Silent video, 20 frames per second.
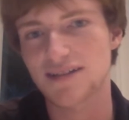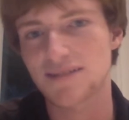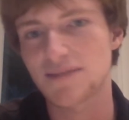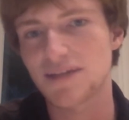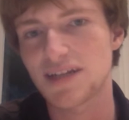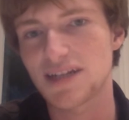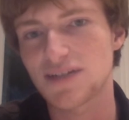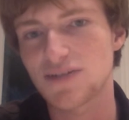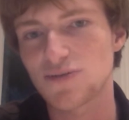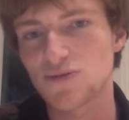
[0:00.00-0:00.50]
I
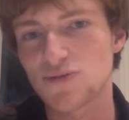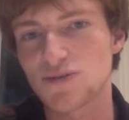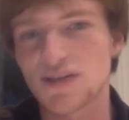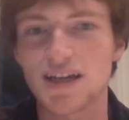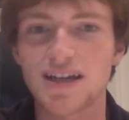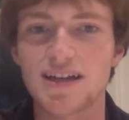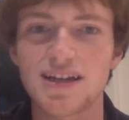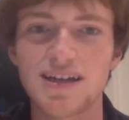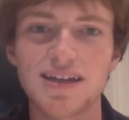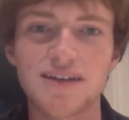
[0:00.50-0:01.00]
mean, it's all
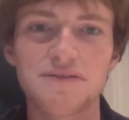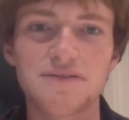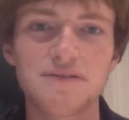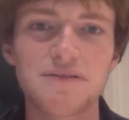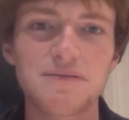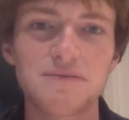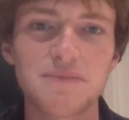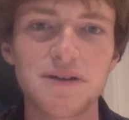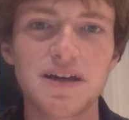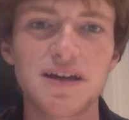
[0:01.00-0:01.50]
subtly
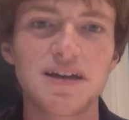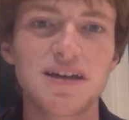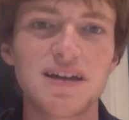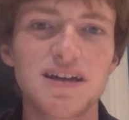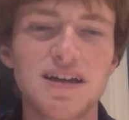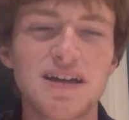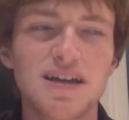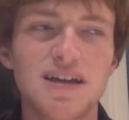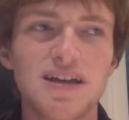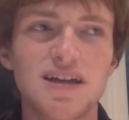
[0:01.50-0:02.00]
different, but
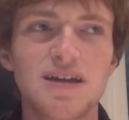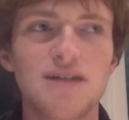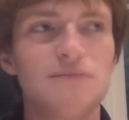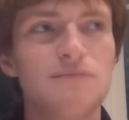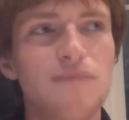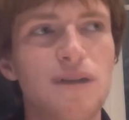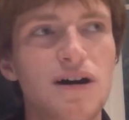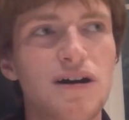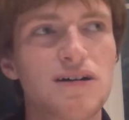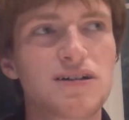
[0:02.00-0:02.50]

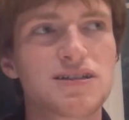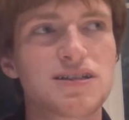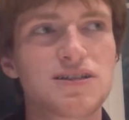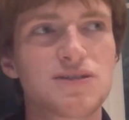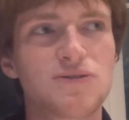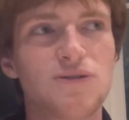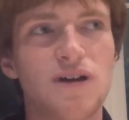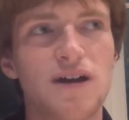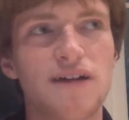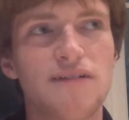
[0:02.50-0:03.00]
Mark's is
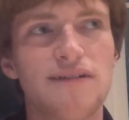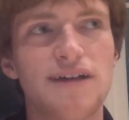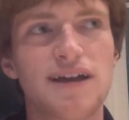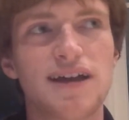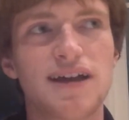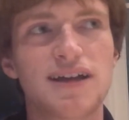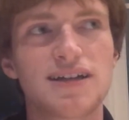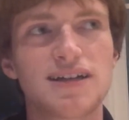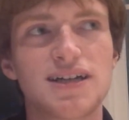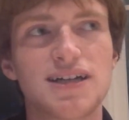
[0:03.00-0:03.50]
quite
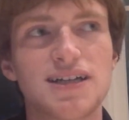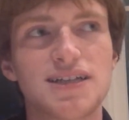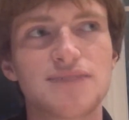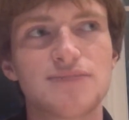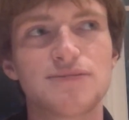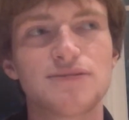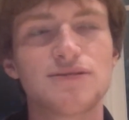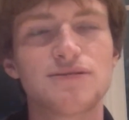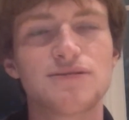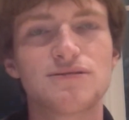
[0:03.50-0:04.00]

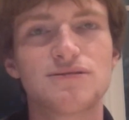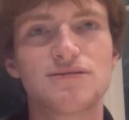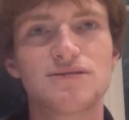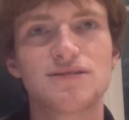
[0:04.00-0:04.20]
recognisable